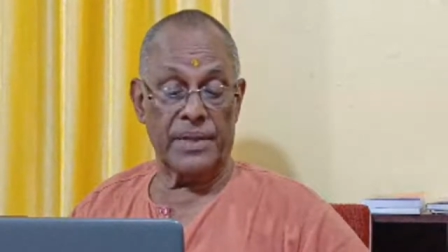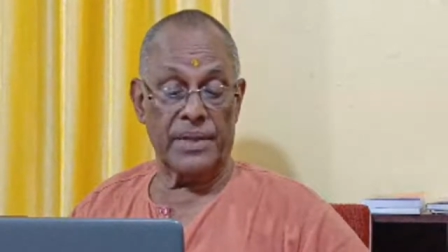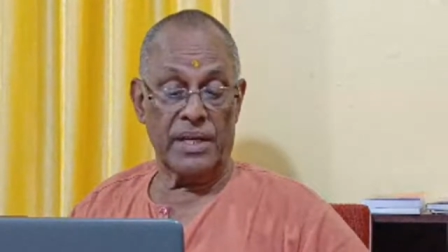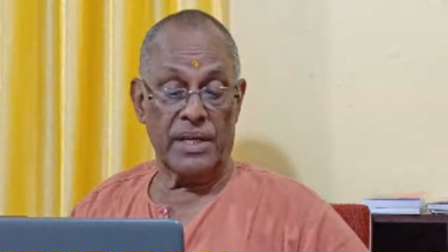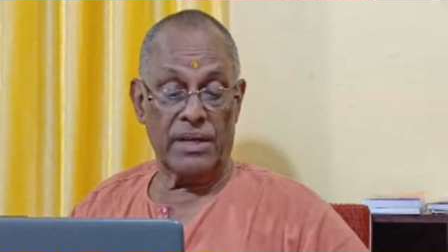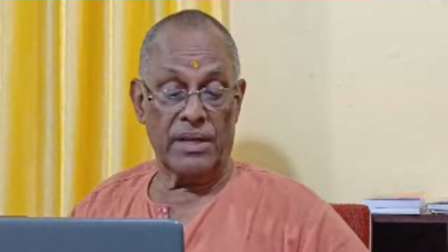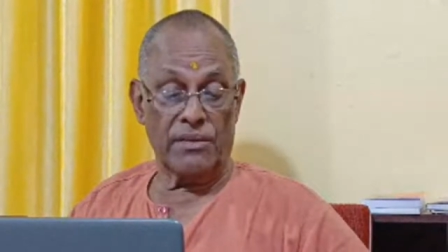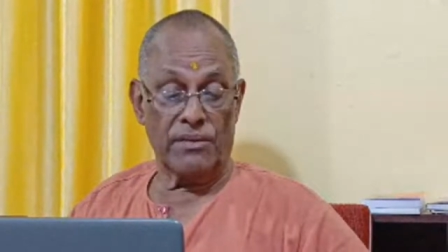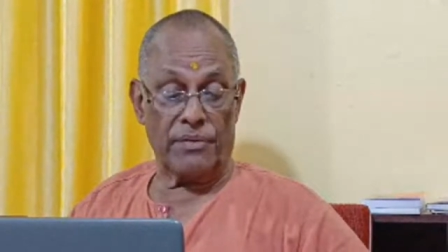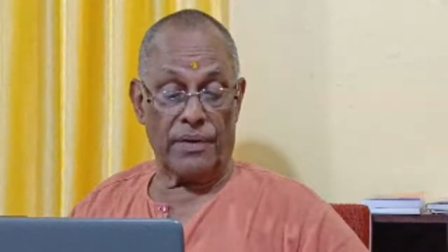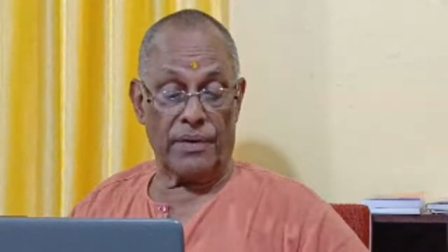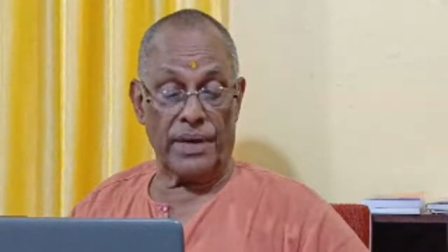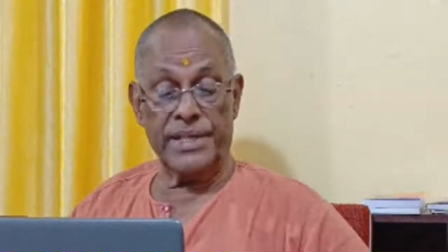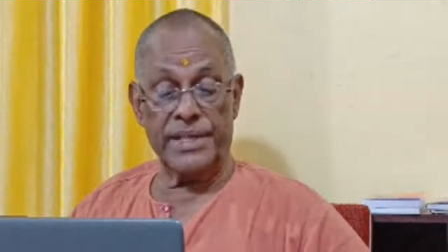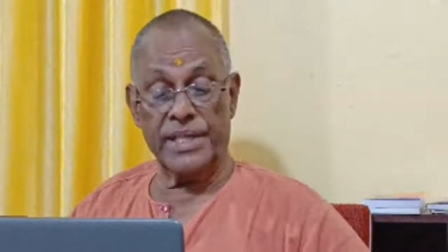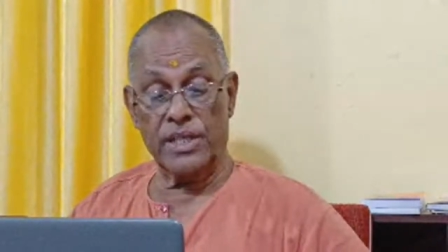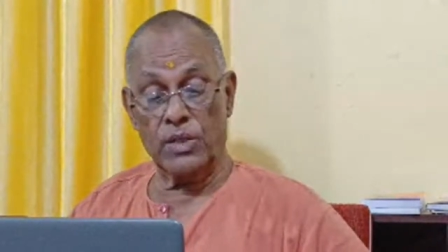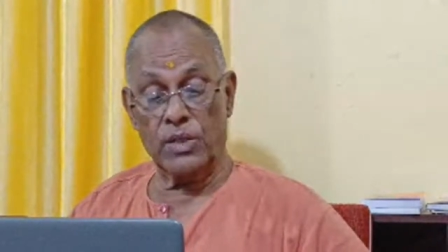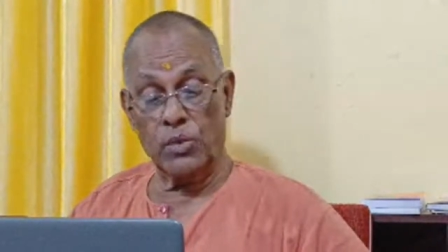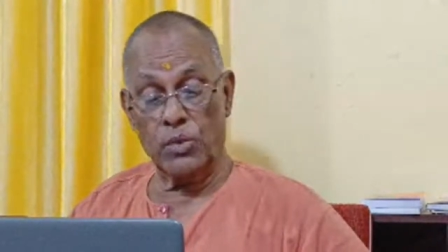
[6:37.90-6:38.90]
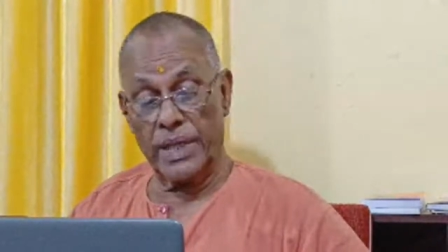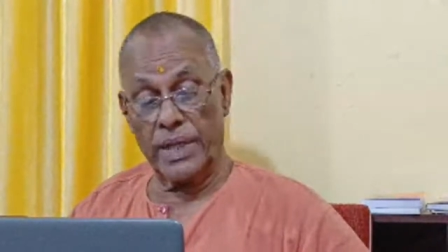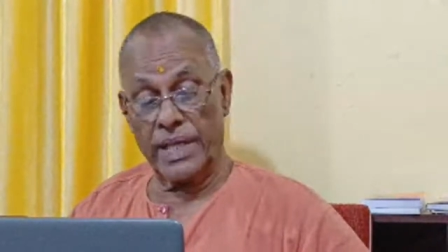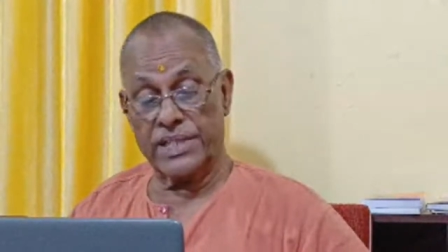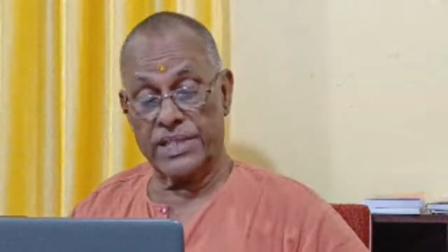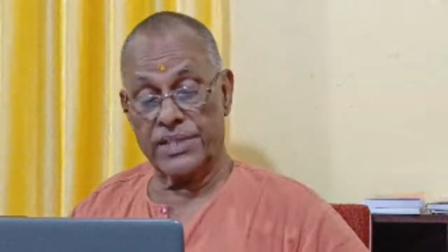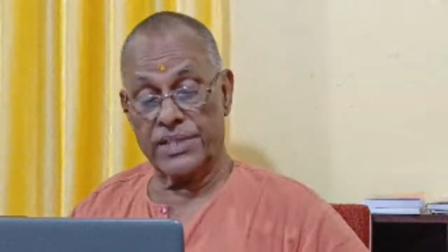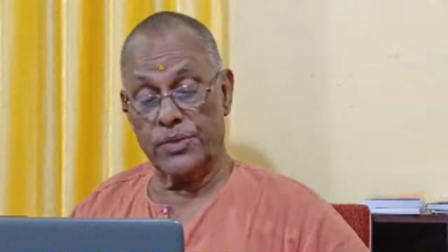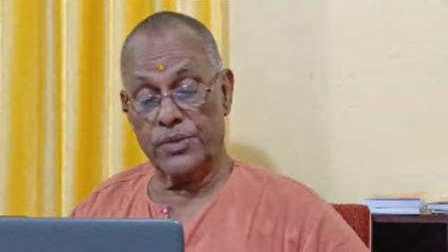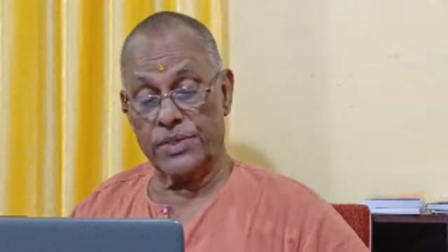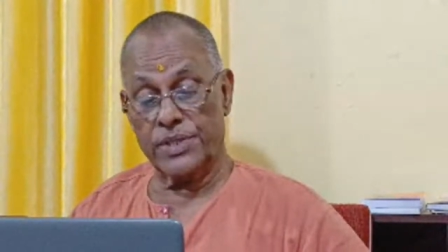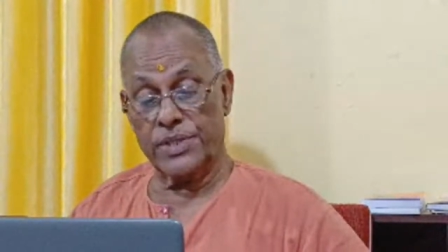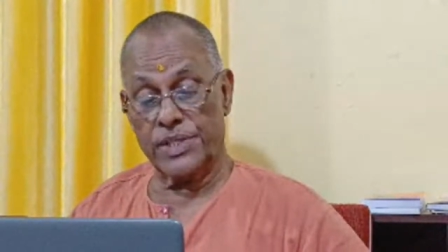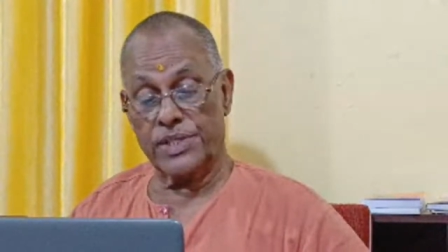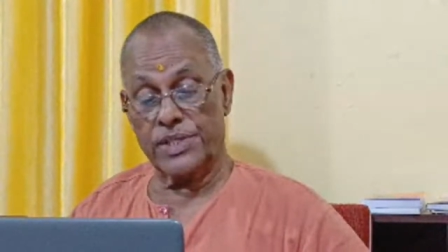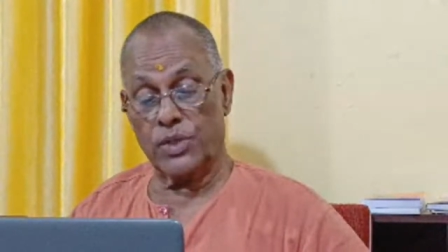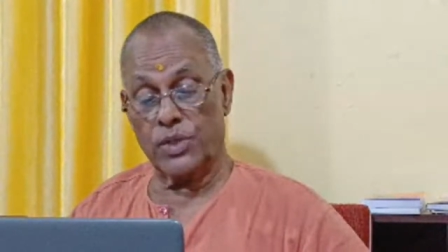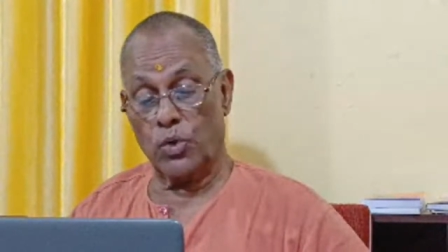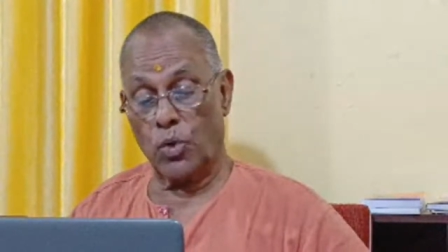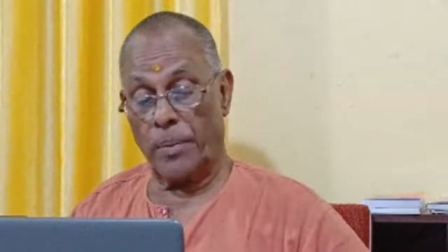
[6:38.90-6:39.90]
finding good excuses to
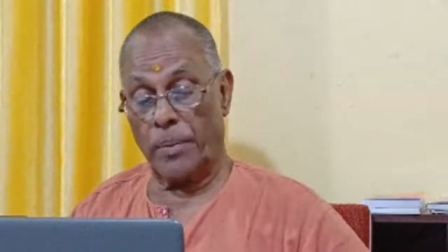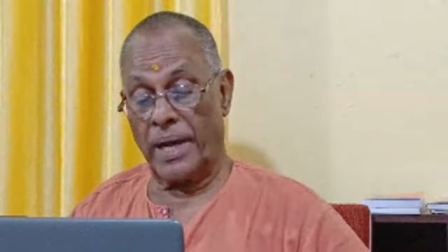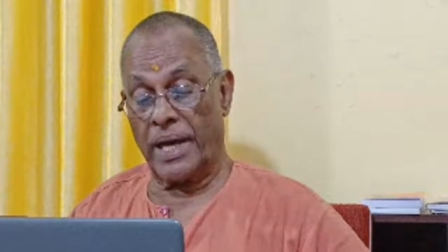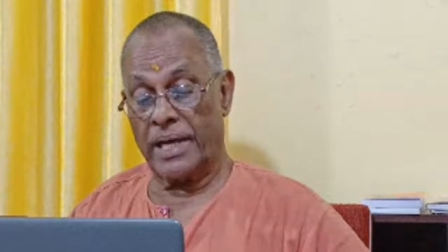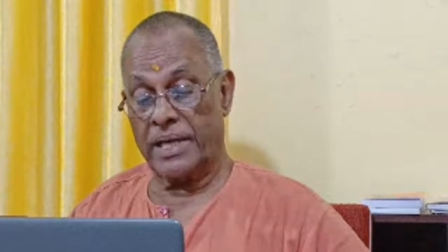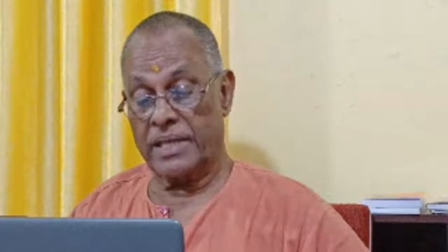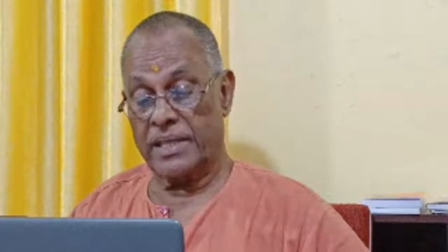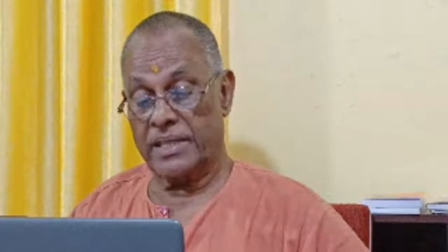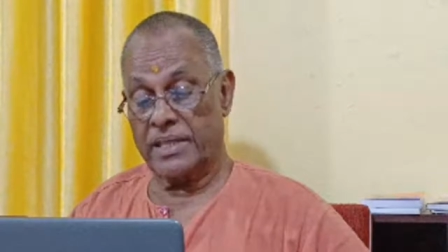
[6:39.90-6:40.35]
go back